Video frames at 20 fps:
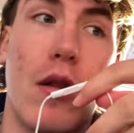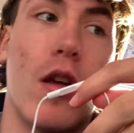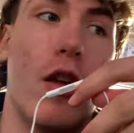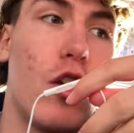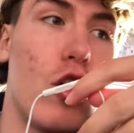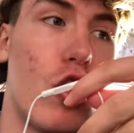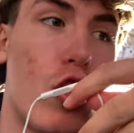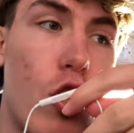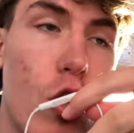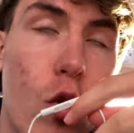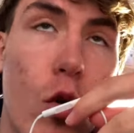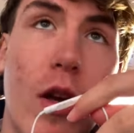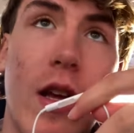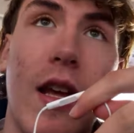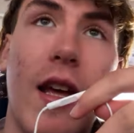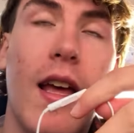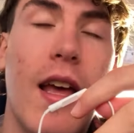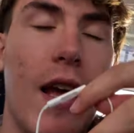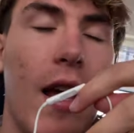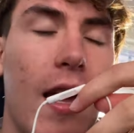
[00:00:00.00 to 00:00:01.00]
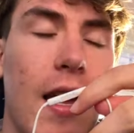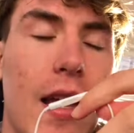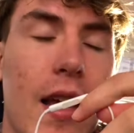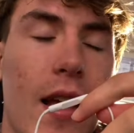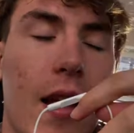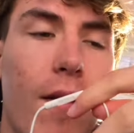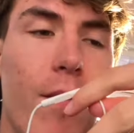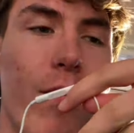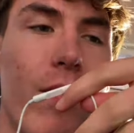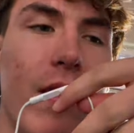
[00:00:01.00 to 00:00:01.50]
going to shoot.
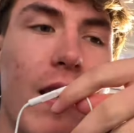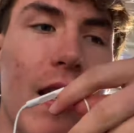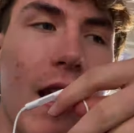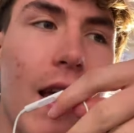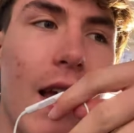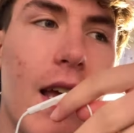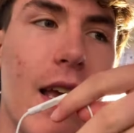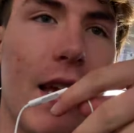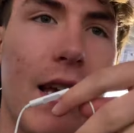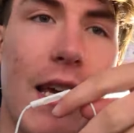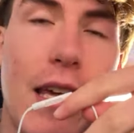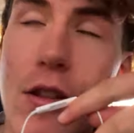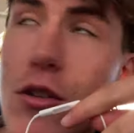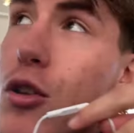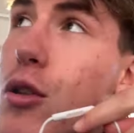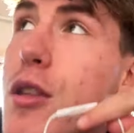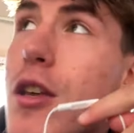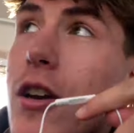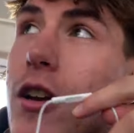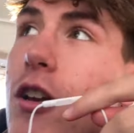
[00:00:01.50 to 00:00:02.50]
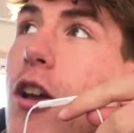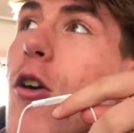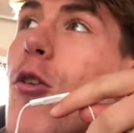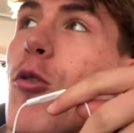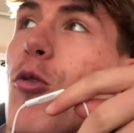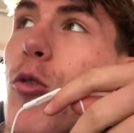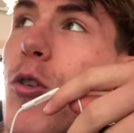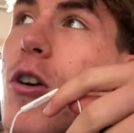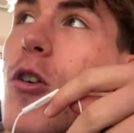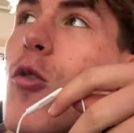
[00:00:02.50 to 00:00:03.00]
He's just going to go
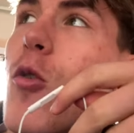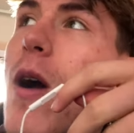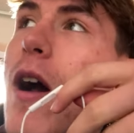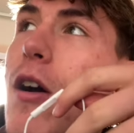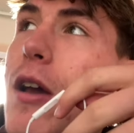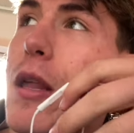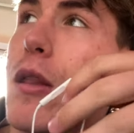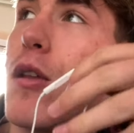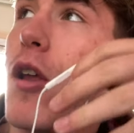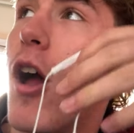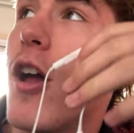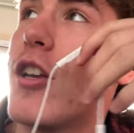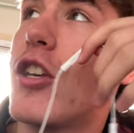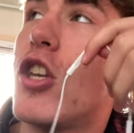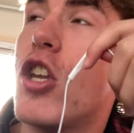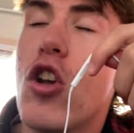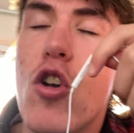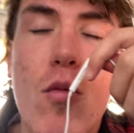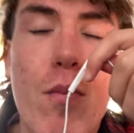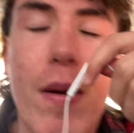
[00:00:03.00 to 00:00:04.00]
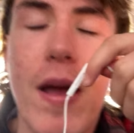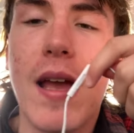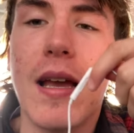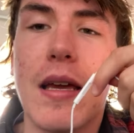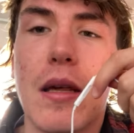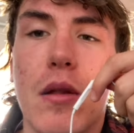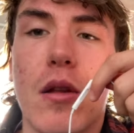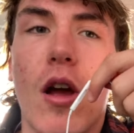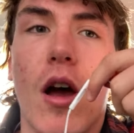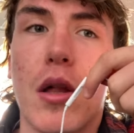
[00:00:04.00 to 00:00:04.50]
real well. He's not too big.
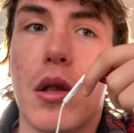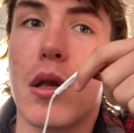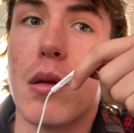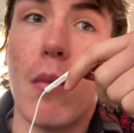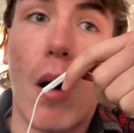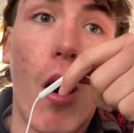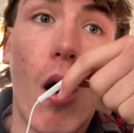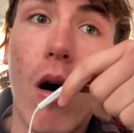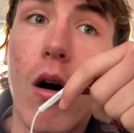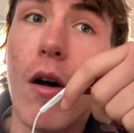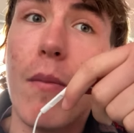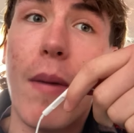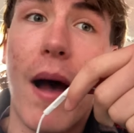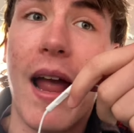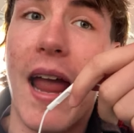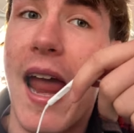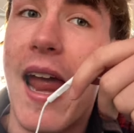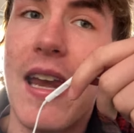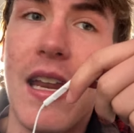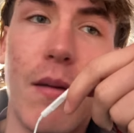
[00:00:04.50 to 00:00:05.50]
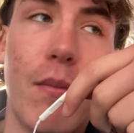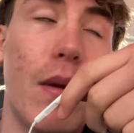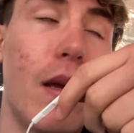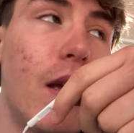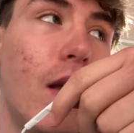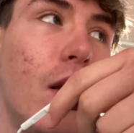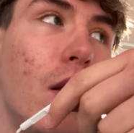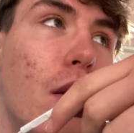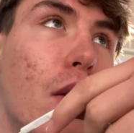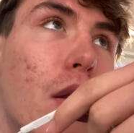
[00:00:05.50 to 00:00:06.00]
He's not small by any
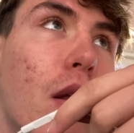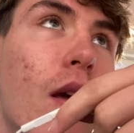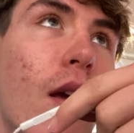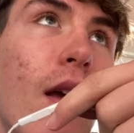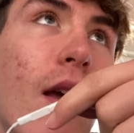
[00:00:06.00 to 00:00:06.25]
means.